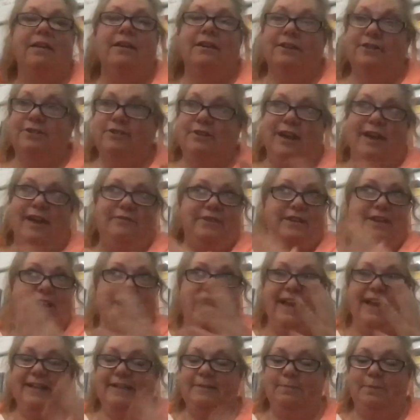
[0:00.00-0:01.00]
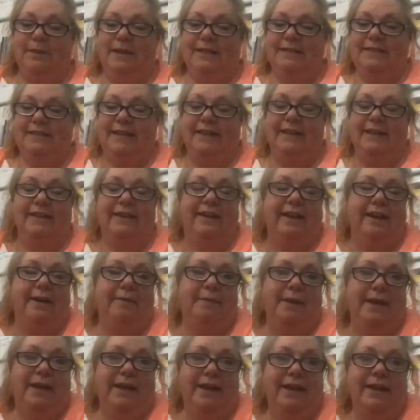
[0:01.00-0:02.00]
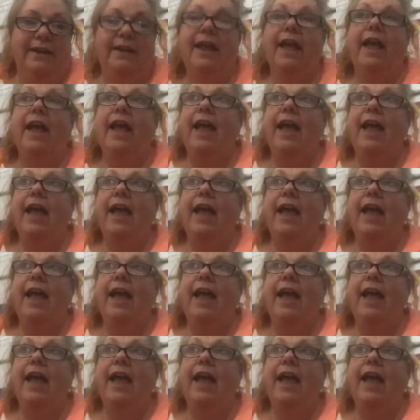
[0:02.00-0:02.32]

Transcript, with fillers: So I have a nice place they can come in.